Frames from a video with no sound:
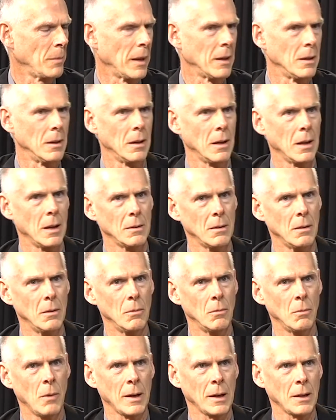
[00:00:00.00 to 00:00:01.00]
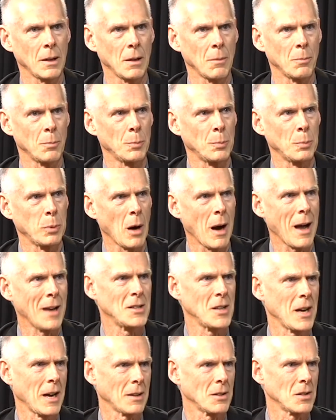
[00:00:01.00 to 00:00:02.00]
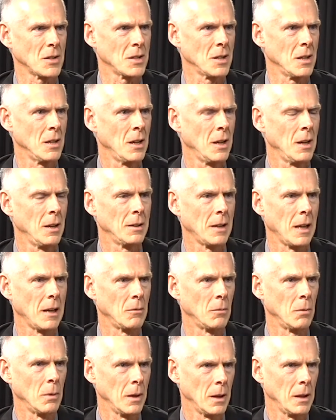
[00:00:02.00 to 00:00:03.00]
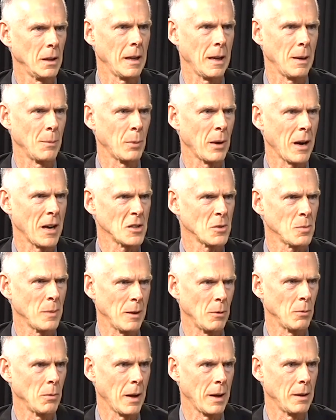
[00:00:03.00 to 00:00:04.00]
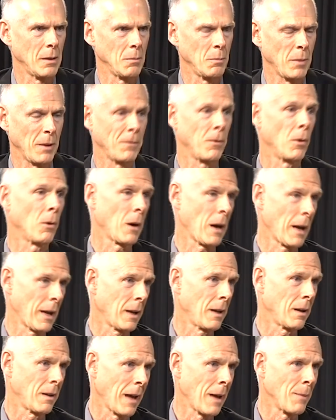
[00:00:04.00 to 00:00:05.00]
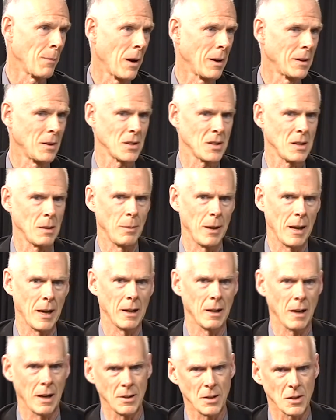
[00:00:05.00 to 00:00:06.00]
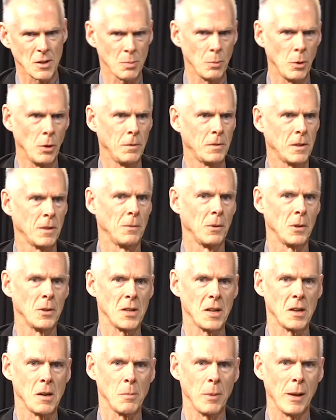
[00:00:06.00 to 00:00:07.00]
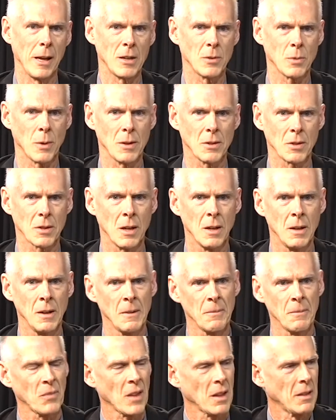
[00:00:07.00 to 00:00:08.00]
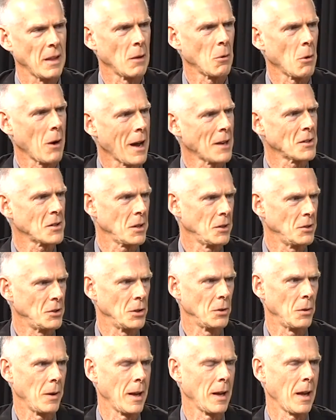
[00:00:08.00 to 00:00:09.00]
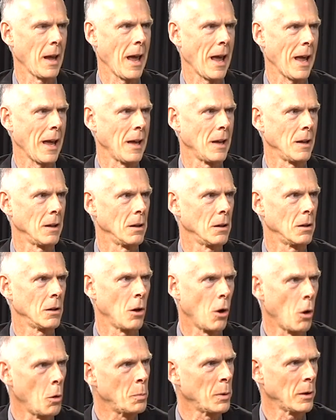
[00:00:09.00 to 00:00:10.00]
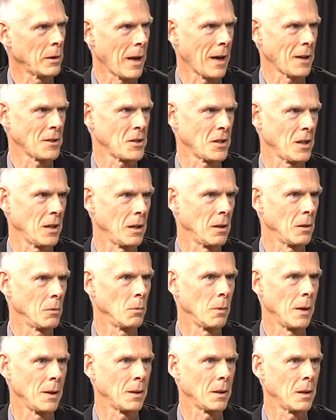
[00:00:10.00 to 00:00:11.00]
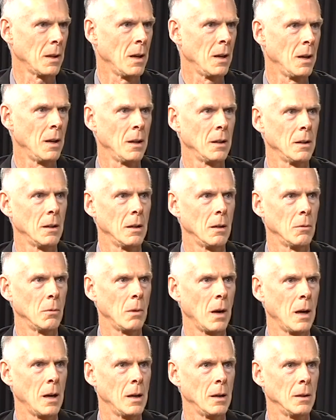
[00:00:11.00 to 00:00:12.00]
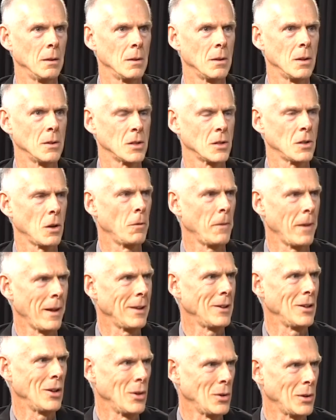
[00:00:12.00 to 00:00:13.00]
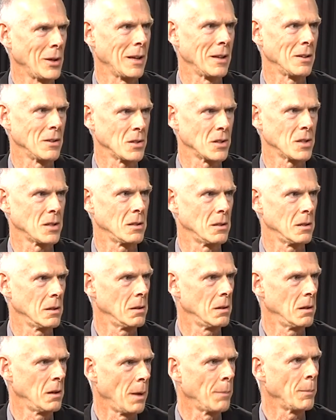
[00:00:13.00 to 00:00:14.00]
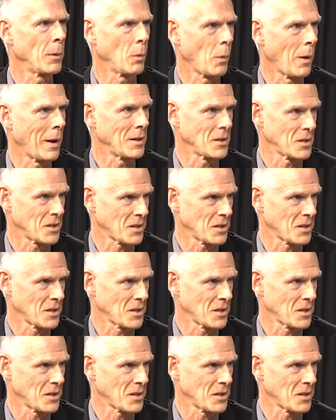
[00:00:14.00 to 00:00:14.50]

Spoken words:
But one of the projects that really impressed me before I came onto CBN and I just moved to Virginia Beach was they were actually doing a co-production with the Soviet Union's #1